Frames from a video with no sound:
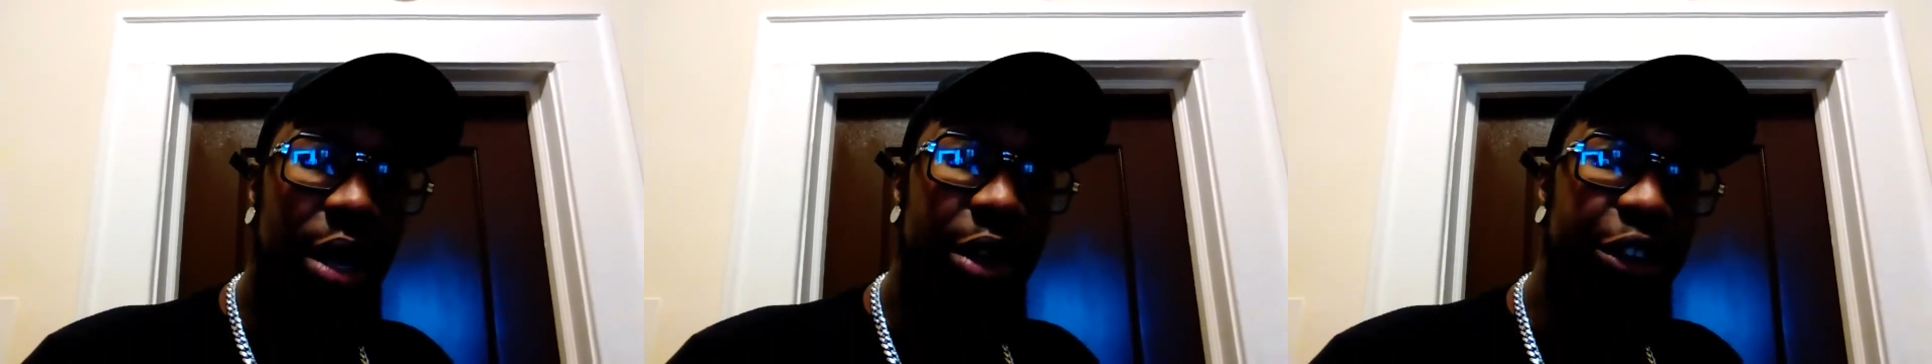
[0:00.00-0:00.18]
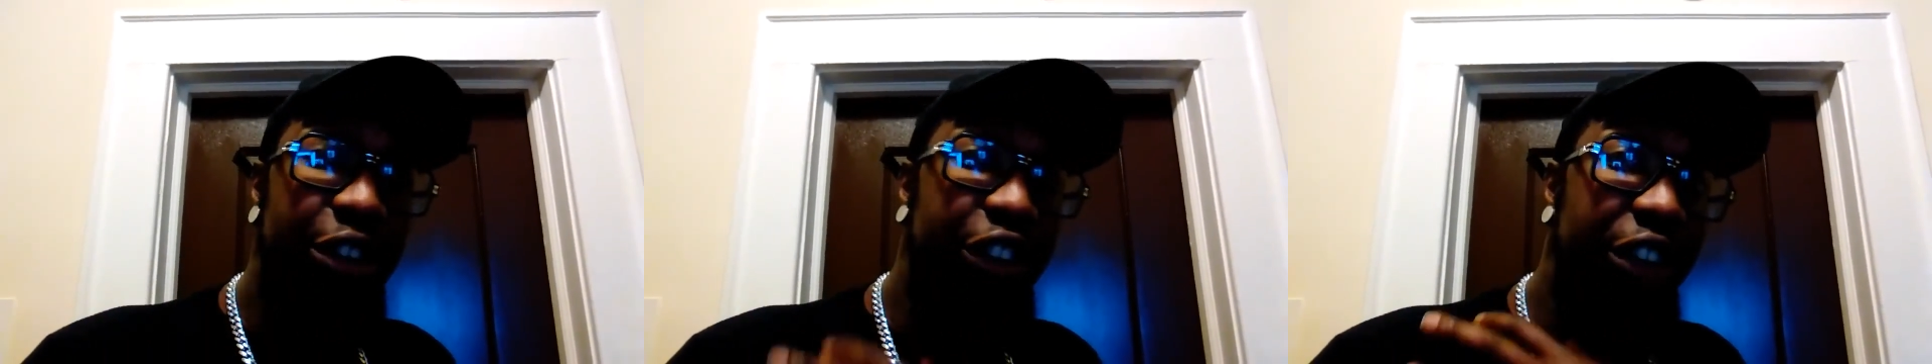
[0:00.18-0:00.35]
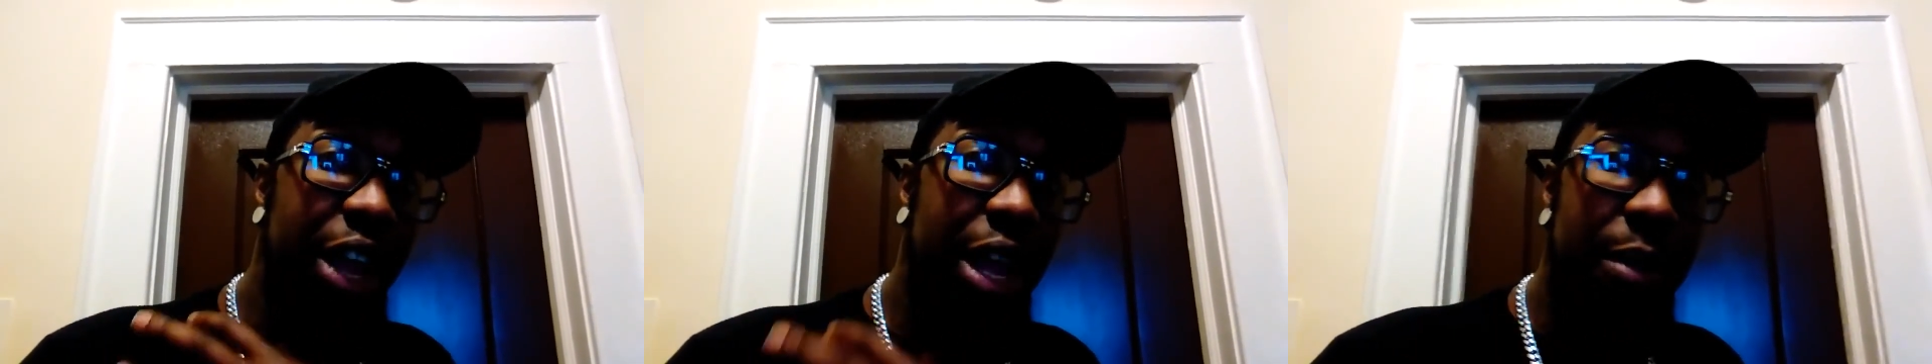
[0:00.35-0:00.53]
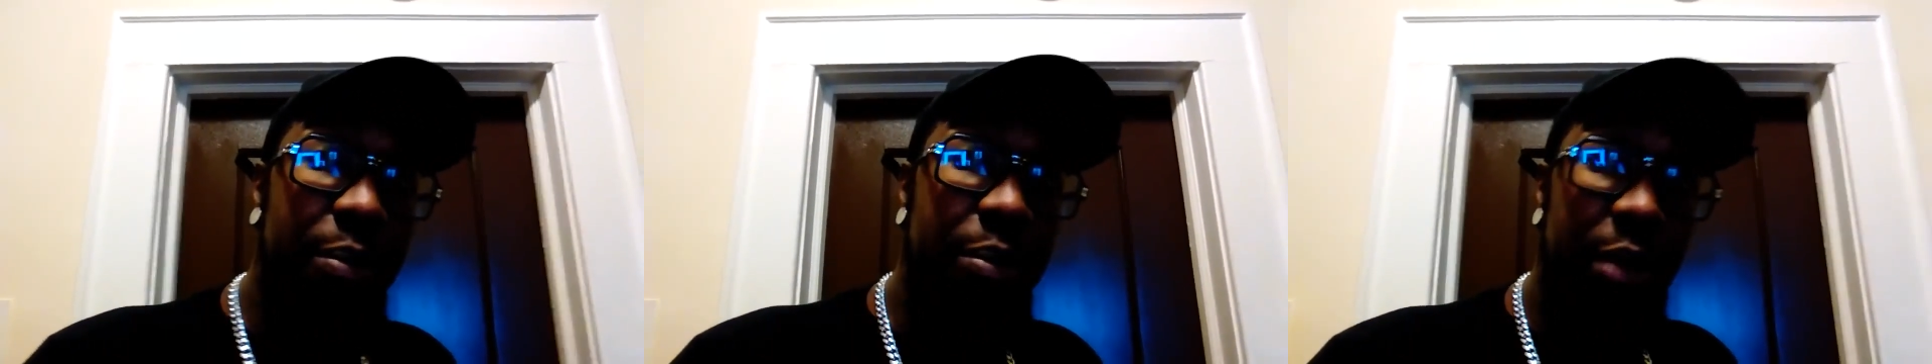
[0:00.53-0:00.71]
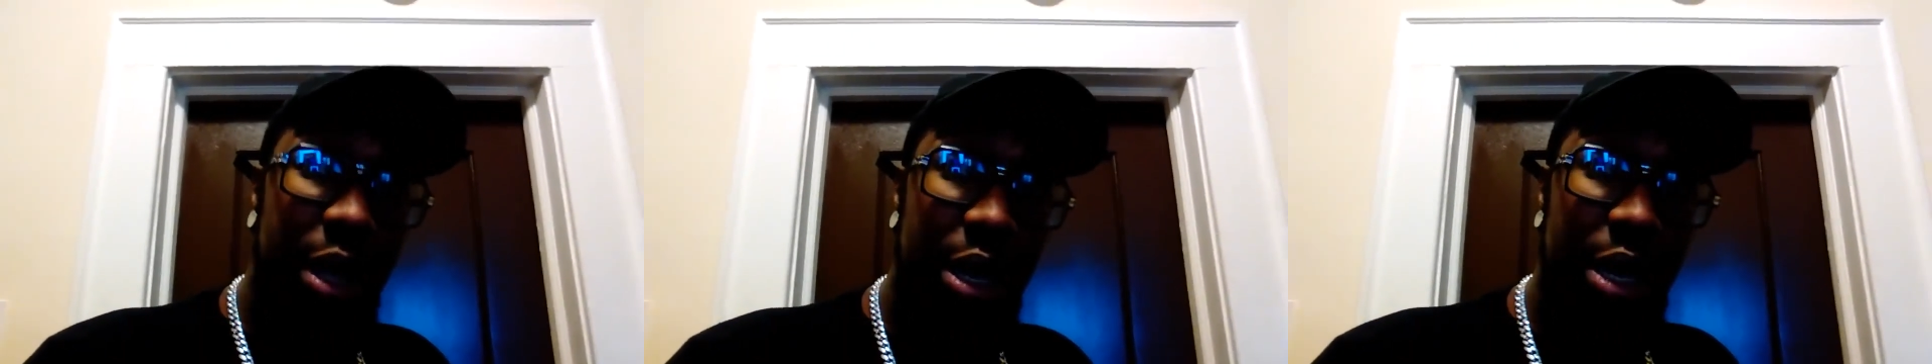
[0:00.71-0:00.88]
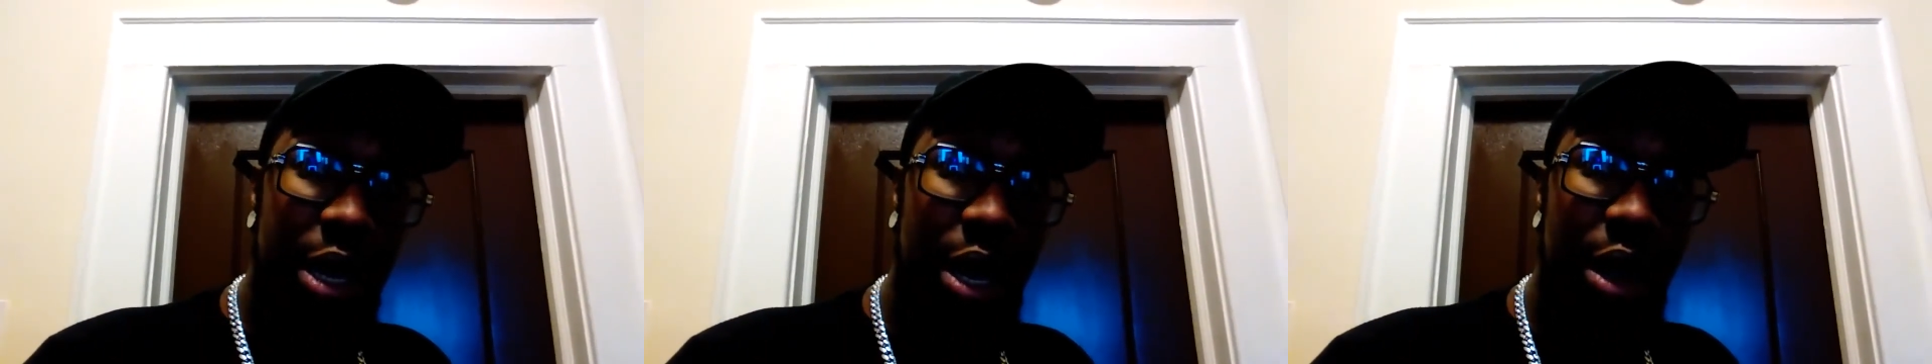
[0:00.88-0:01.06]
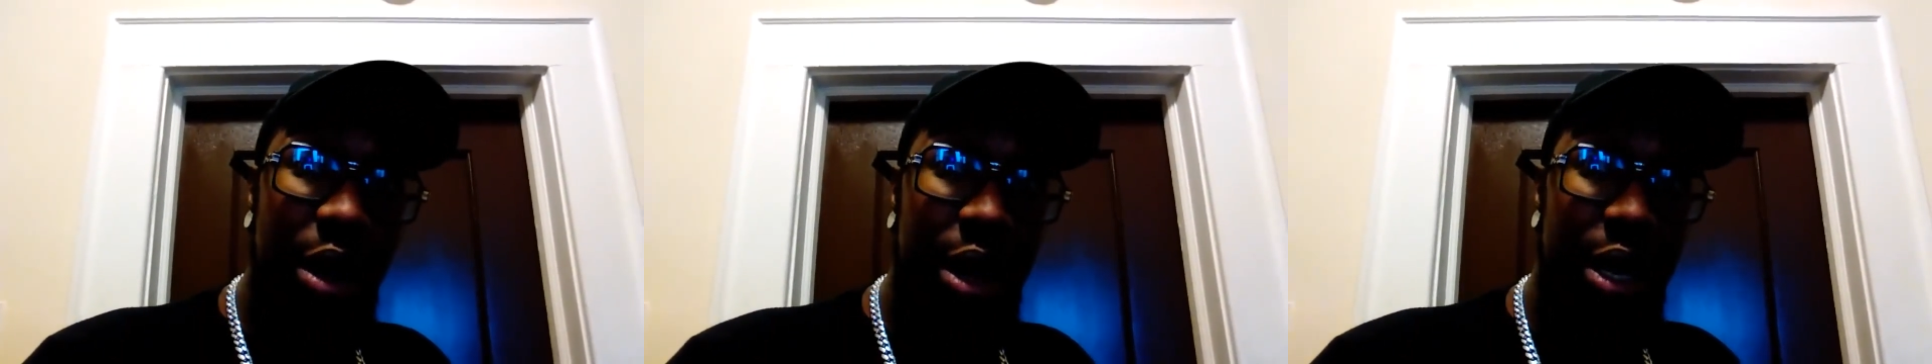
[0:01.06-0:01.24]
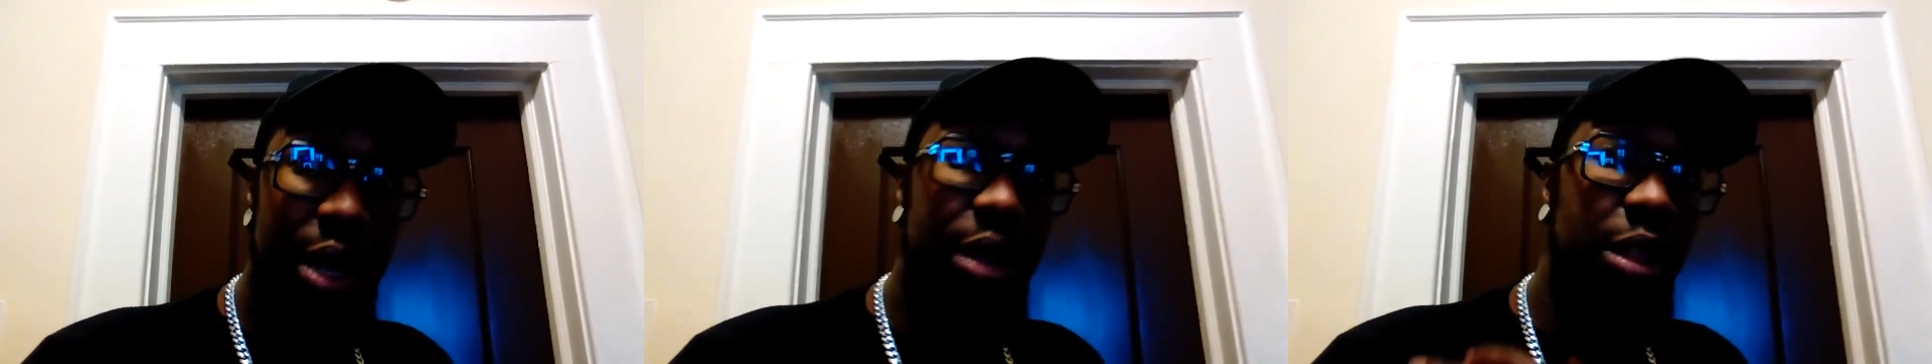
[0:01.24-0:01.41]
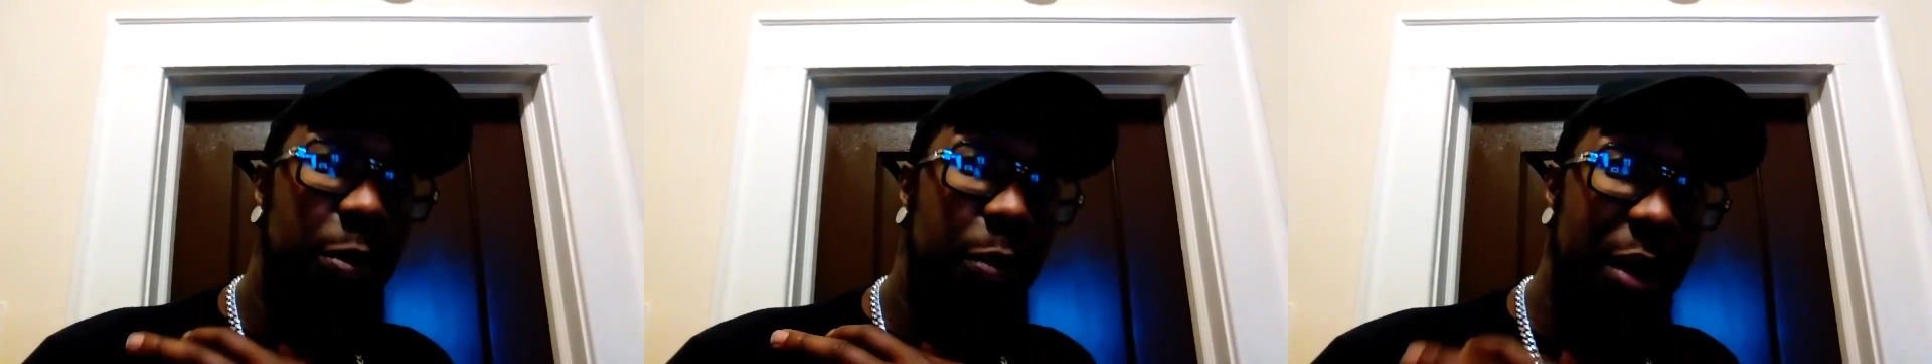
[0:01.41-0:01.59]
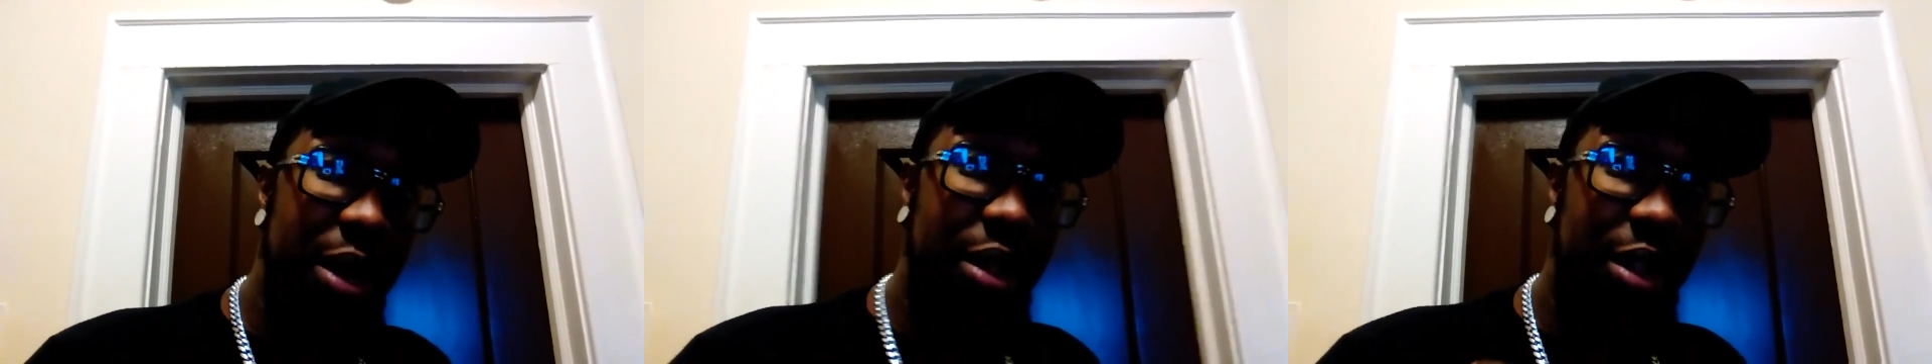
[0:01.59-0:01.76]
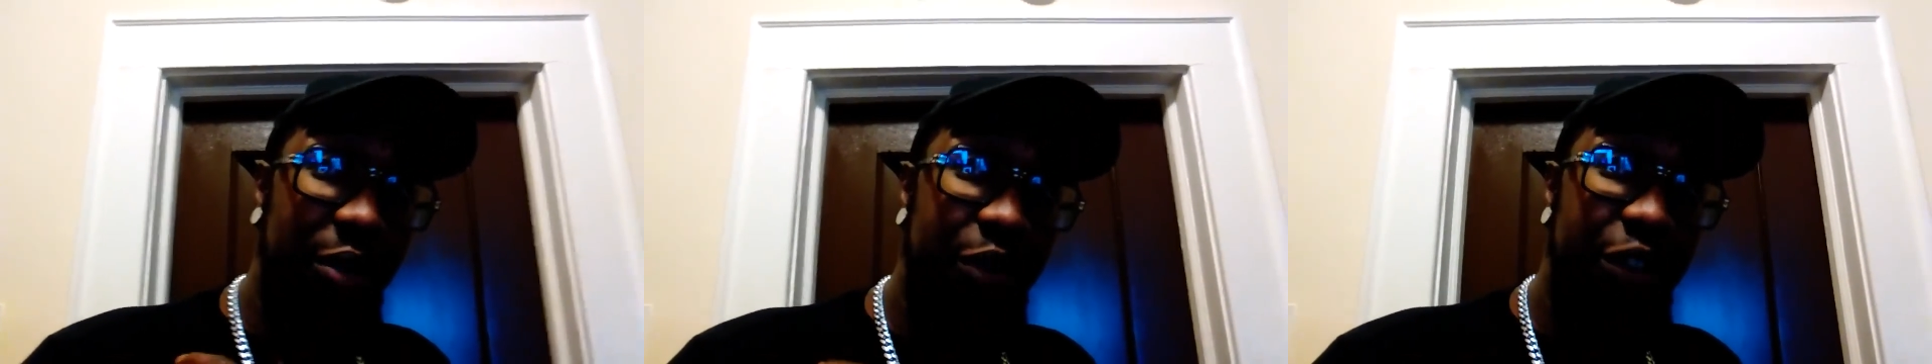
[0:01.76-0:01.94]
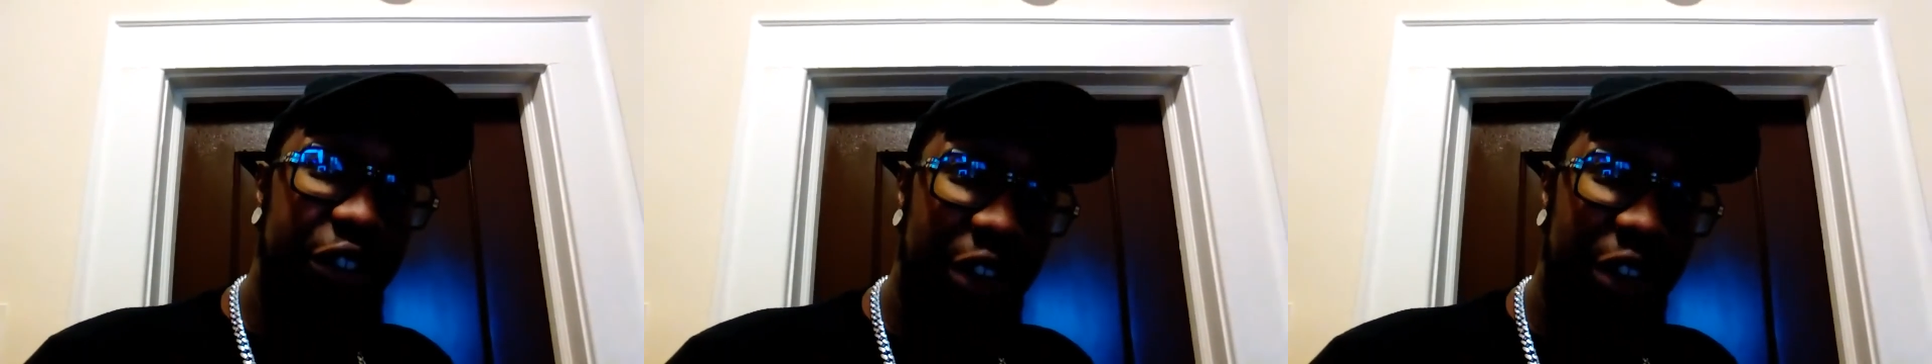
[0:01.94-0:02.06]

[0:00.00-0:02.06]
gem in there, an expensive